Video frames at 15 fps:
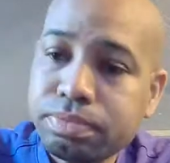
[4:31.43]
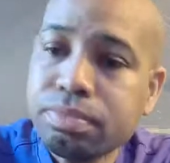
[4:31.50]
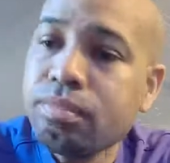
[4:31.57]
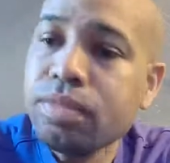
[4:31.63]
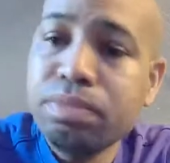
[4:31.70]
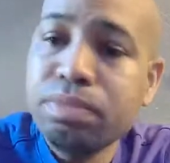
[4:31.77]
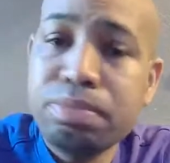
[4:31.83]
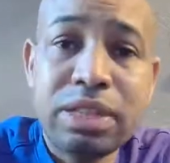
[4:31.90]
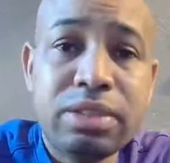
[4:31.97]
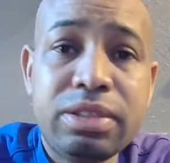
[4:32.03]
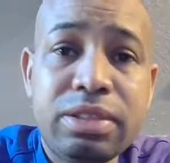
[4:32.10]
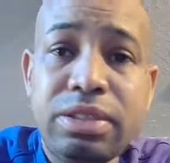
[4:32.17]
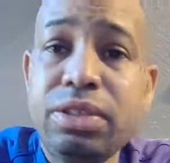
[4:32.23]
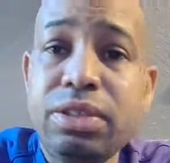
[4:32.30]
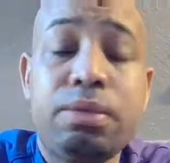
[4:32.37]
But you
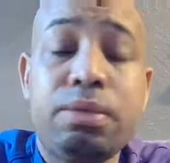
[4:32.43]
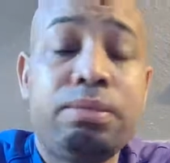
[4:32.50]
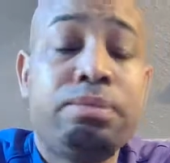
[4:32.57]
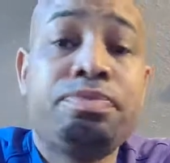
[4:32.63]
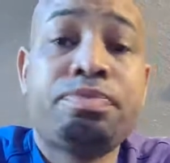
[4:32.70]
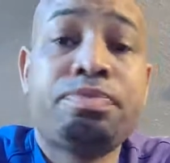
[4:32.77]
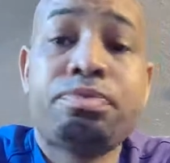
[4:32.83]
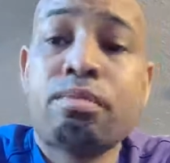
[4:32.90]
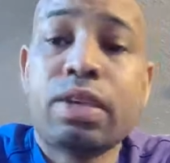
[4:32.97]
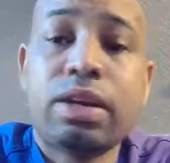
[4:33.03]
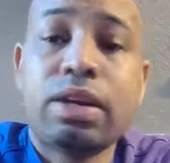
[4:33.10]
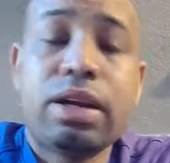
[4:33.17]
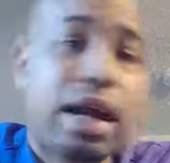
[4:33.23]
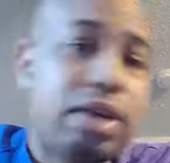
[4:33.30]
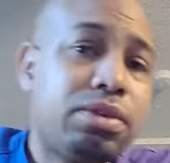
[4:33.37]
know,
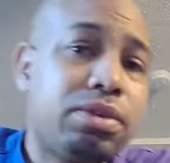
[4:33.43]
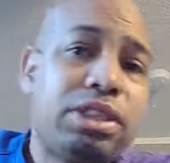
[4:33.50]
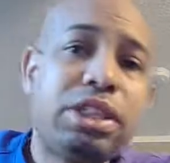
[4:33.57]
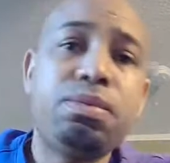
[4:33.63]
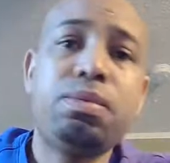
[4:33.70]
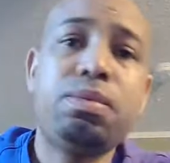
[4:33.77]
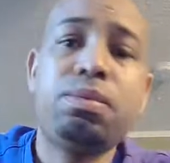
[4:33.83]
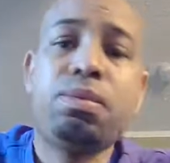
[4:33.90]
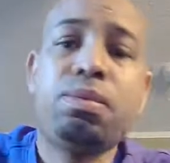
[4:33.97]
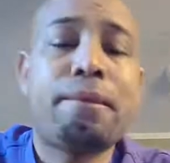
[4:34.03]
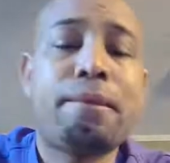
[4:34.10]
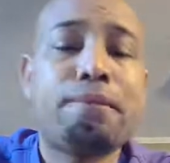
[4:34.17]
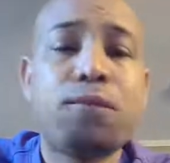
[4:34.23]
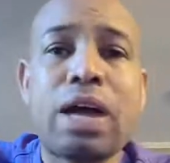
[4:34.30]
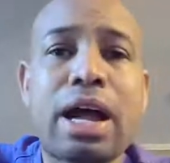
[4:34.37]
I don't see
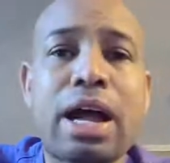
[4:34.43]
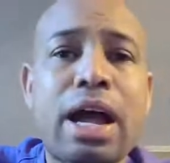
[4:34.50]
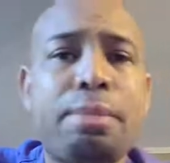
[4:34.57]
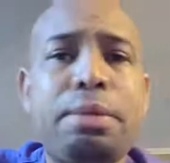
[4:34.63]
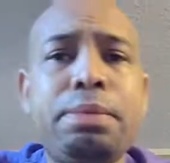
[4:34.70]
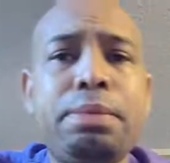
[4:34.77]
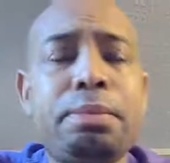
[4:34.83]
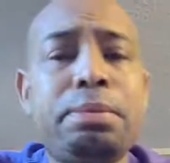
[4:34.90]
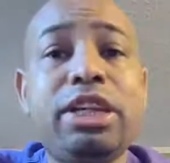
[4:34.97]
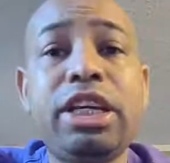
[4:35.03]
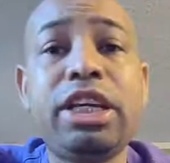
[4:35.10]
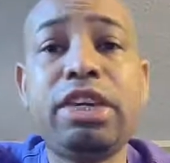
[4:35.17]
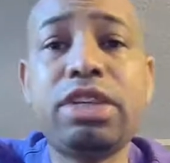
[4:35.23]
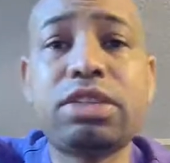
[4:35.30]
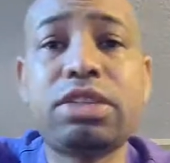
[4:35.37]
how people believe
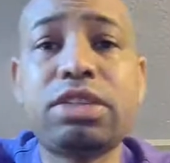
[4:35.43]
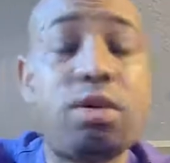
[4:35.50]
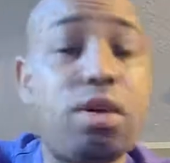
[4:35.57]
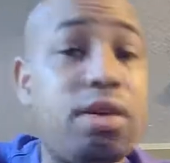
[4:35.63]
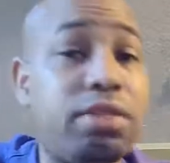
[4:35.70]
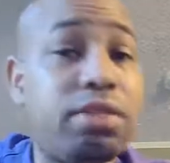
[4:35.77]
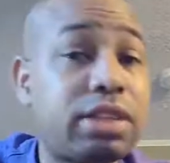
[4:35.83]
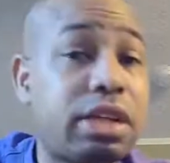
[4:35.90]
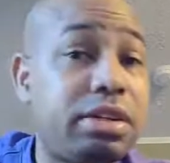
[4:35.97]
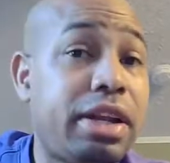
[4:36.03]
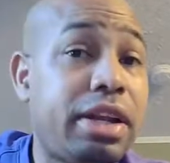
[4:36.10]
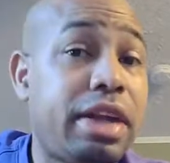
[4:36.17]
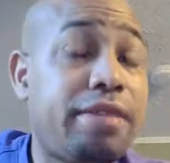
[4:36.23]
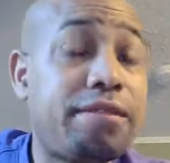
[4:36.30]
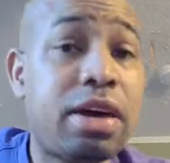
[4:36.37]
this. All of a sudden they
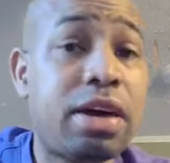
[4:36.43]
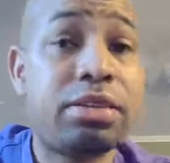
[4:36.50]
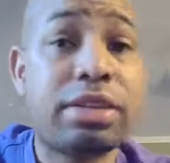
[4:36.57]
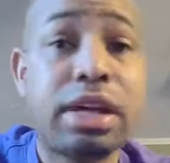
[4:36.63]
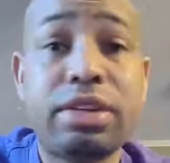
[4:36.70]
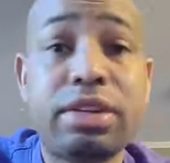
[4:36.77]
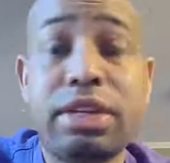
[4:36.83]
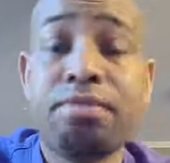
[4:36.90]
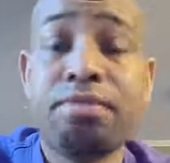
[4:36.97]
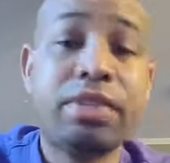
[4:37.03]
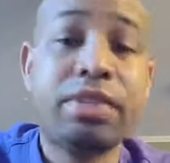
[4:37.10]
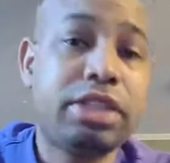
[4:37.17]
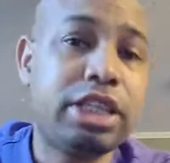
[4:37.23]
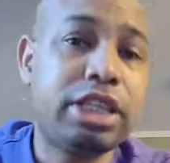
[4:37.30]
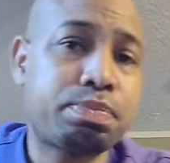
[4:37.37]
found out and
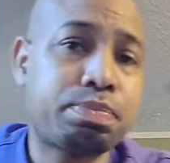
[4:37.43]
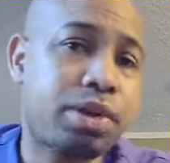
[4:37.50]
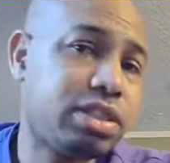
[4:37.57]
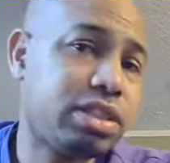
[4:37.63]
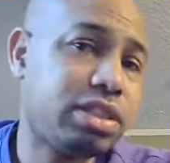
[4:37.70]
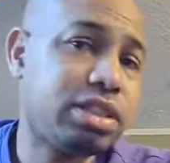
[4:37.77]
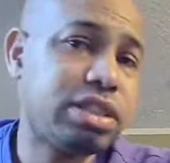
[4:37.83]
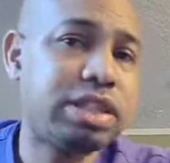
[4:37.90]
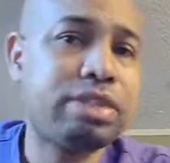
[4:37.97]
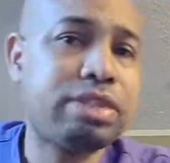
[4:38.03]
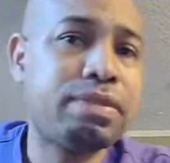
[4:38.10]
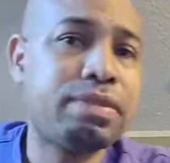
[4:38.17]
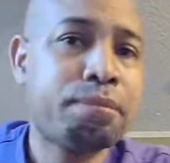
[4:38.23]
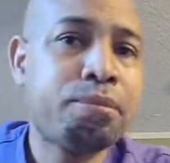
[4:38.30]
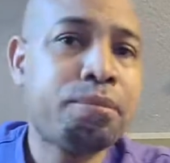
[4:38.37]
this person doesn't
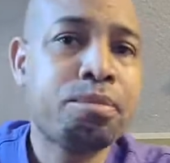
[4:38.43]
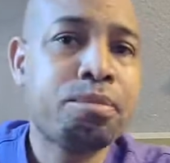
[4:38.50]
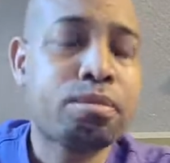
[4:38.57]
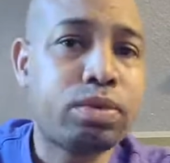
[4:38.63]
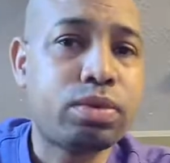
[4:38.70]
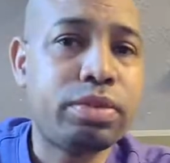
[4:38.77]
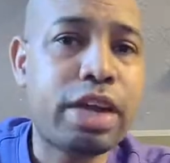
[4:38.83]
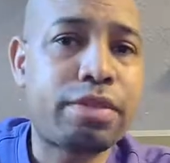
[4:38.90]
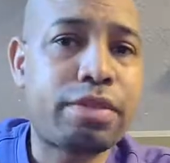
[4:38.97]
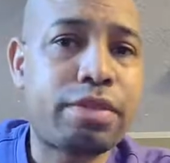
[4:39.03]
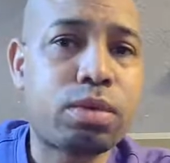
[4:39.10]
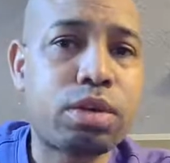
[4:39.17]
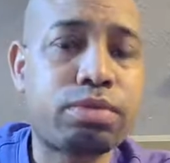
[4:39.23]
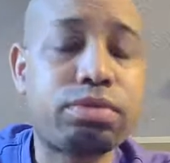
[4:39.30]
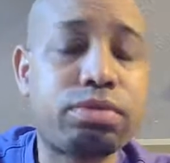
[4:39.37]
never
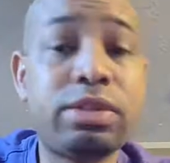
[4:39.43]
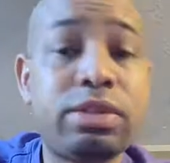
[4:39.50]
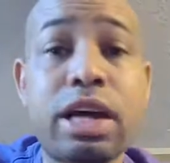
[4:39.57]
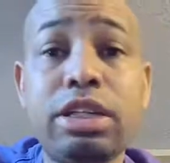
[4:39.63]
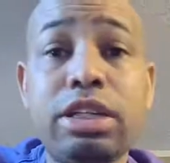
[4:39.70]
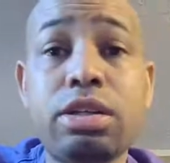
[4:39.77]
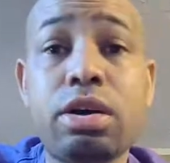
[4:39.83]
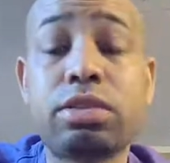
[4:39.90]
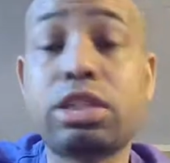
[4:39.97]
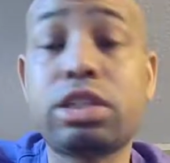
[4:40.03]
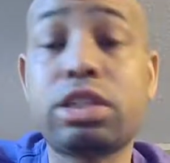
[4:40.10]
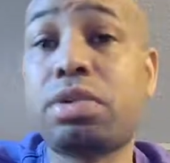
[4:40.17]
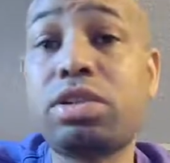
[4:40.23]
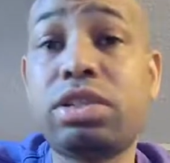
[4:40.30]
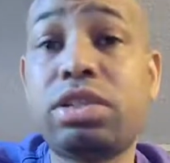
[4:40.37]
worked for Naughty Dog. This
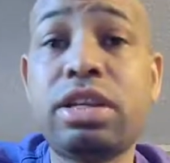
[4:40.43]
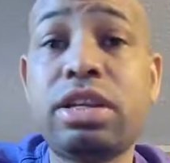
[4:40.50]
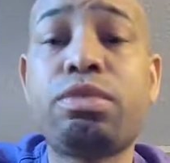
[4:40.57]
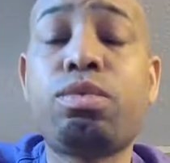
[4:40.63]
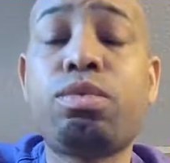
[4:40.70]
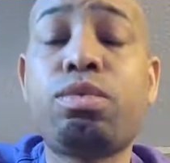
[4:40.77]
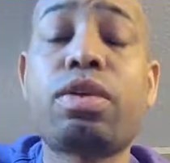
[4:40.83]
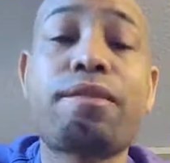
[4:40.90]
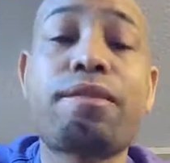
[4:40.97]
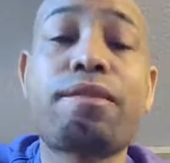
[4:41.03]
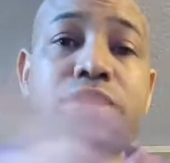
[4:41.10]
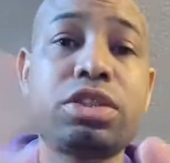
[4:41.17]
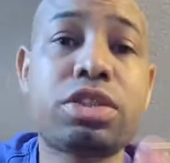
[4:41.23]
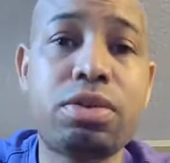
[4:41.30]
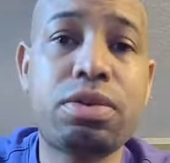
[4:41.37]
person never worked for
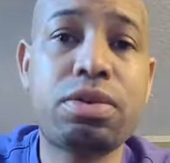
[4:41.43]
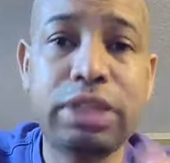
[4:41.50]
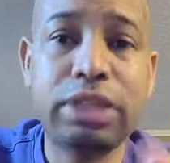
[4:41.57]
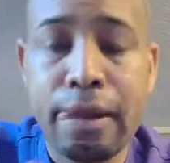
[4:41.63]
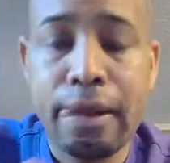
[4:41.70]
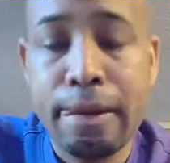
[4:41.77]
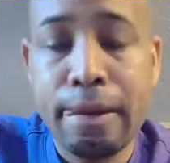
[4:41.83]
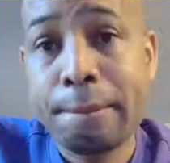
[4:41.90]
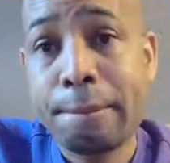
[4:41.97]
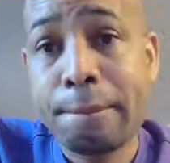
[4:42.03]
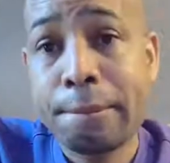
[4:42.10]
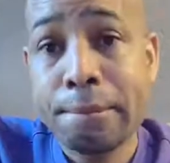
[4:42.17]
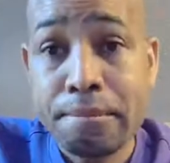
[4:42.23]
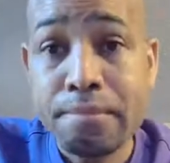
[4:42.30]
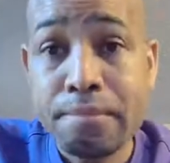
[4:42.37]
Sony.
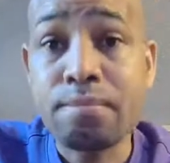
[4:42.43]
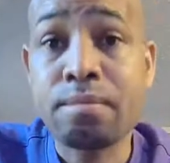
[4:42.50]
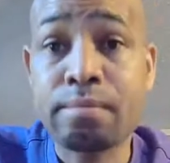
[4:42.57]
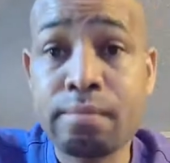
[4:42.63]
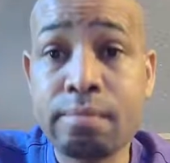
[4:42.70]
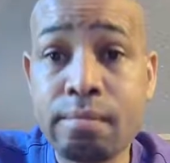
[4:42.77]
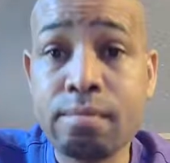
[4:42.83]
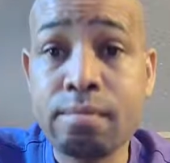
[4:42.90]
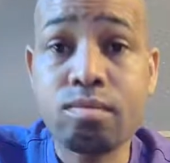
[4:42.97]
Mm-hmm.